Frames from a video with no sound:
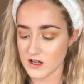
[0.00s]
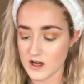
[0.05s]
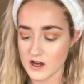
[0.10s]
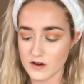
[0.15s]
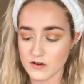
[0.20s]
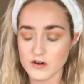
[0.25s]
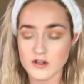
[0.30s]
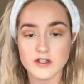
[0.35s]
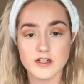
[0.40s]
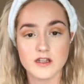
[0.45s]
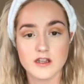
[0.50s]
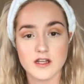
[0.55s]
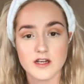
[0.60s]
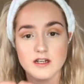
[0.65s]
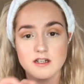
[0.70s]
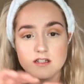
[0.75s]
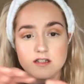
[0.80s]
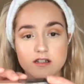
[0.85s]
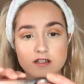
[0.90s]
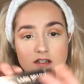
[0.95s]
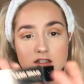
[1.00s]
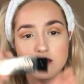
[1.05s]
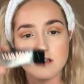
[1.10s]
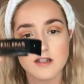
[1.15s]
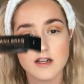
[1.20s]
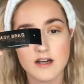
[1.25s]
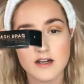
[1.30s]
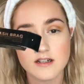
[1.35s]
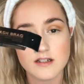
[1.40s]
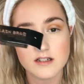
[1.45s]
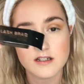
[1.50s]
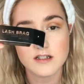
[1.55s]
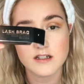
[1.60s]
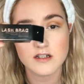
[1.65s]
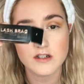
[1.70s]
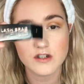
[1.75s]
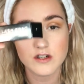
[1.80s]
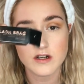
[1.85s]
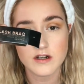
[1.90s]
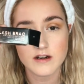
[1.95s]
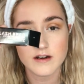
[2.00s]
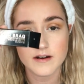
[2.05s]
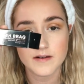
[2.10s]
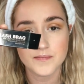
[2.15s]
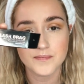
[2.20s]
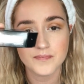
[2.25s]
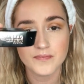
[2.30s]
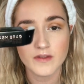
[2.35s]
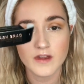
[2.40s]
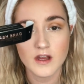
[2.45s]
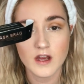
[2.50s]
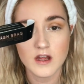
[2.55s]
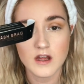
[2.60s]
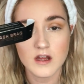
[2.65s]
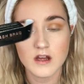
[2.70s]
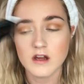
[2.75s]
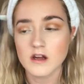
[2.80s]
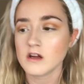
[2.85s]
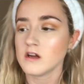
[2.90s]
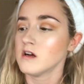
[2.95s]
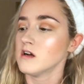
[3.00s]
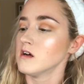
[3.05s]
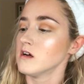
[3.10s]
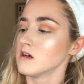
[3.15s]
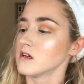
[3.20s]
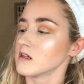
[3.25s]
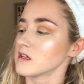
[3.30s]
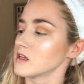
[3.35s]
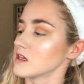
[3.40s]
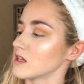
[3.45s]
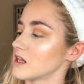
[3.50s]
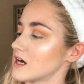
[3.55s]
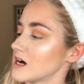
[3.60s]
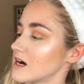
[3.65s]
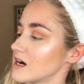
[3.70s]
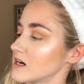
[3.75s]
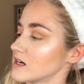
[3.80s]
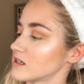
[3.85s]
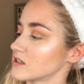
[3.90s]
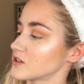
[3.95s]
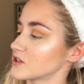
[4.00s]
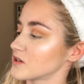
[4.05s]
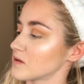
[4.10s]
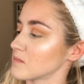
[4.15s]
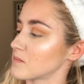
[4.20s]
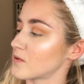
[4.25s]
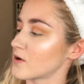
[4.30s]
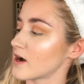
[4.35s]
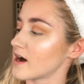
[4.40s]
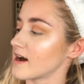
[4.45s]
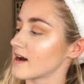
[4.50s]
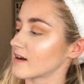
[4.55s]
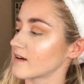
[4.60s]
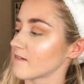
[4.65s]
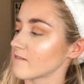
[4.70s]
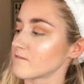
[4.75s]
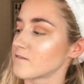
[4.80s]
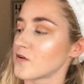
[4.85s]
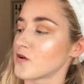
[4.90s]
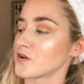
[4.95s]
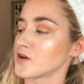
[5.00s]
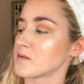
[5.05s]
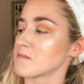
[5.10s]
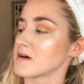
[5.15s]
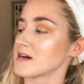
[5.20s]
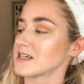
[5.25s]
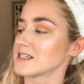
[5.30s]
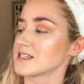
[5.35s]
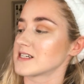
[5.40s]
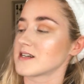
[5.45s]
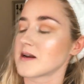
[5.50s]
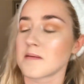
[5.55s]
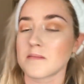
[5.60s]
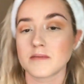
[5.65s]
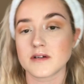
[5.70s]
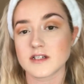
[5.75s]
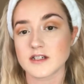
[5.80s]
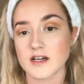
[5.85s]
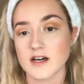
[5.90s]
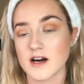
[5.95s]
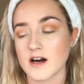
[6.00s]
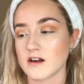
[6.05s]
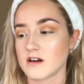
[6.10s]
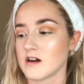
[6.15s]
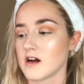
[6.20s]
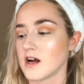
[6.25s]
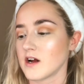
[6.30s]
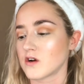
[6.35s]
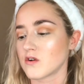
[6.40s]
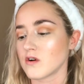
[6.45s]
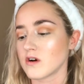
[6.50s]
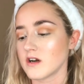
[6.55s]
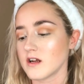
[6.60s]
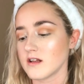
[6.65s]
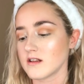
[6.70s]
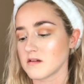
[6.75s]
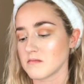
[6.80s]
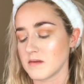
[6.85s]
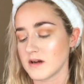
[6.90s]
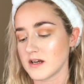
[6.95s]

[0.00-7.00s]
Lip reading: I ordered this. This is the Anastasia Lash Brag Volumizing Mascara. I got it in the